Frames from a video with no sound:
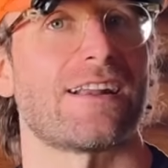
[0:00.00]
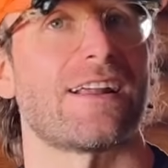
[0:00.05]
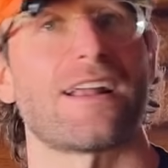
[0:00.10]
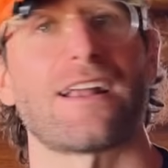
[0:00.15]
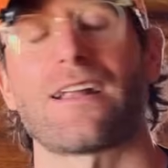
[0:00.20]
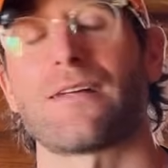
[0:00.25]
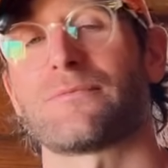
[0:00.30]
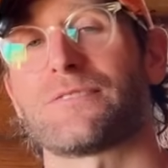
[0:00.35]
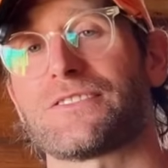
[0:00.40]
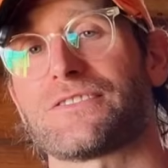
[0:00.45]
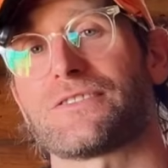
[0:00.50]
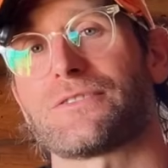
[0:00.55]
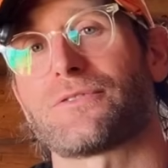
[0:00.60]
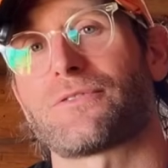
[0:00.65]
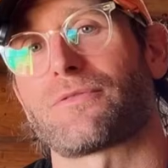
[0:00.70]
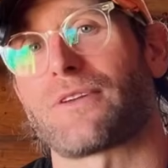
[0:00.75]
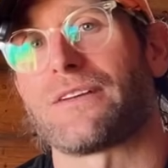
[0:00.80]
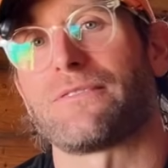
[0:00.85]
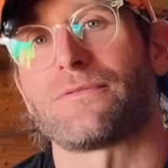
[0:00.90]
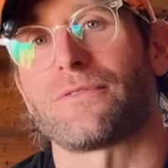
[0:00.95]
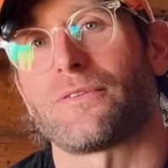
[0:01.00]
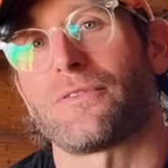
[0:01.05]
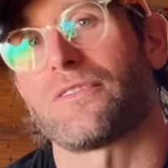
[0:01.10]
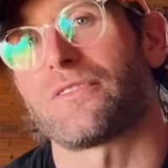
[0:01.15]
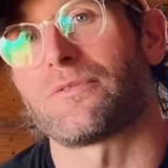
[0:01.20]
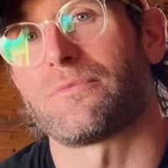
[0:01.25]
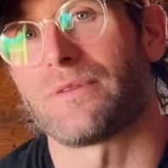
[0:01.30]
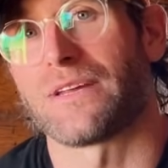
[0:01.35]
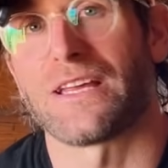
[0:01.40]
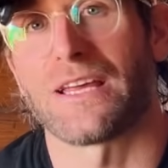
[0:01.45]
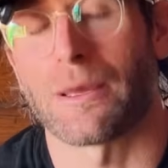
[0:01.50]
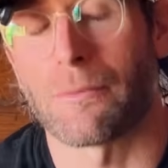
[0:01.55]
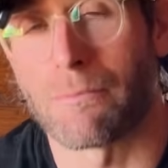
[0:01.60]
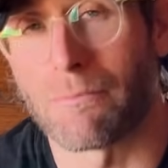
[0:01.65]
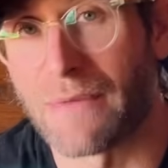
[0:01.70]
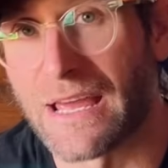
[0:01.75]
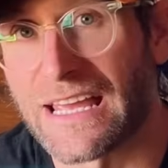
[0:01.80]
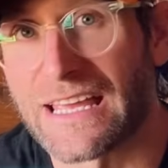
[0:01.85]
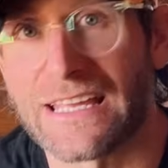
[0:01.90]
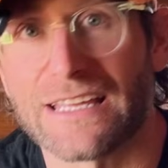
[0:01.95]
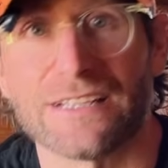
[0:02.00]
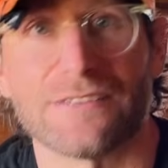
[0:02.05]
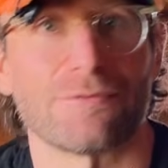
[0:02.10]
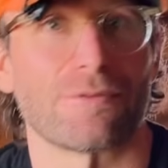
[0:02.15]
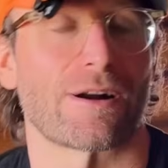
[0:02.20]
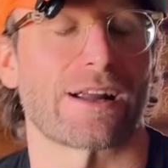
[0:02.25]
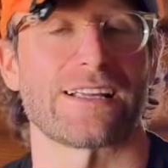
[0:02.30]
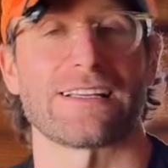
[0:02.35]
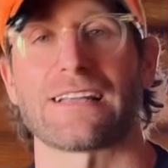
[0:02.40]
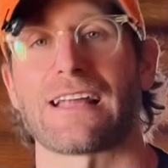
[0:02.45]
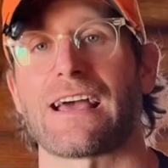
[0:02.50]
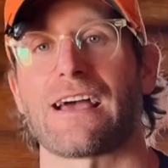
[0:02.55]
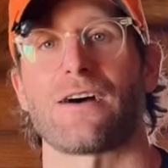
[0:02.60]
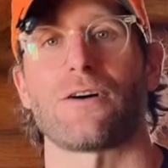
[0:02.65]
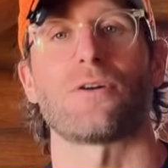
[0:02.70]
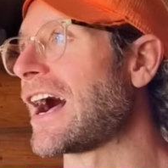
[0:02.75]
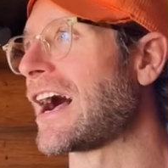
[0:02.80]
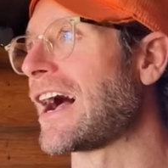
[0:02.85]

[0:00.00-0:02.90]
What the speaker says: and I'm just so grateful they're being made right now.